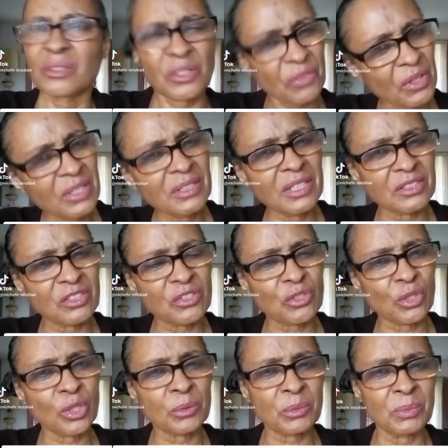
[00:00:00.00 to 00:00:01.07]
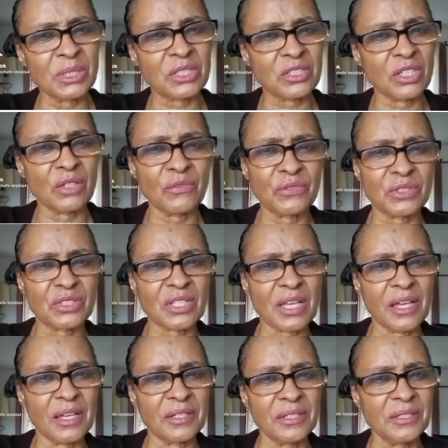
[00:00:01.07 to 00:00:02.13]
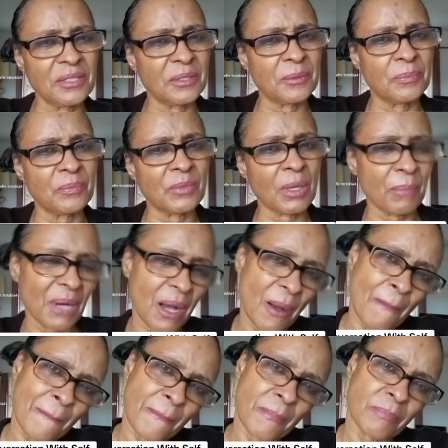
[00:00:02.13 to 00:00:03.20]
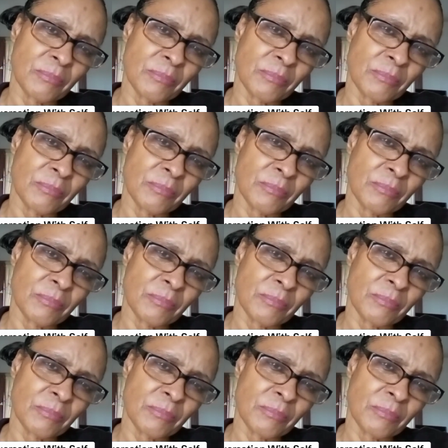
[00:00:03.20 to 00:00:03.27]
The thing that disturbs me, self, is that about